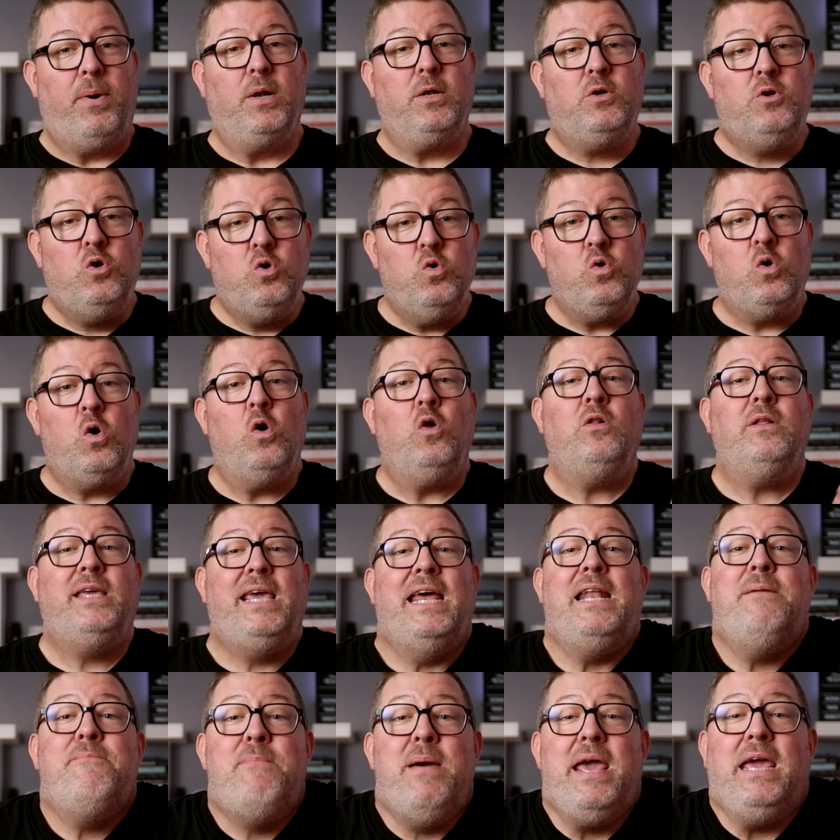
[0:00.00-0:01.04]
But Google
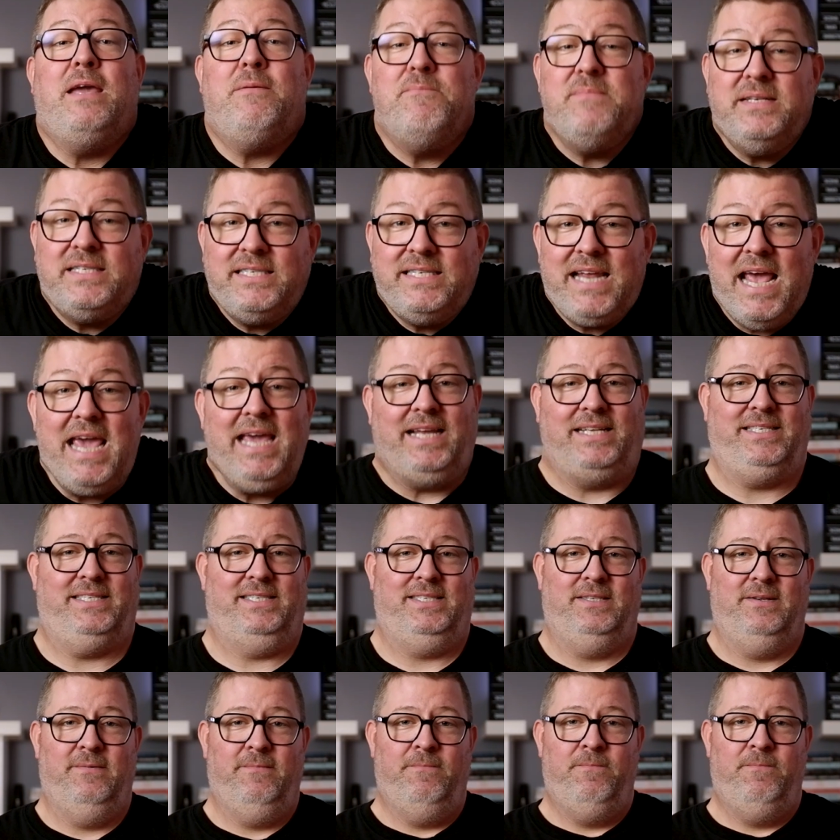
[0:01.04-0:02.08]
can make mistakes,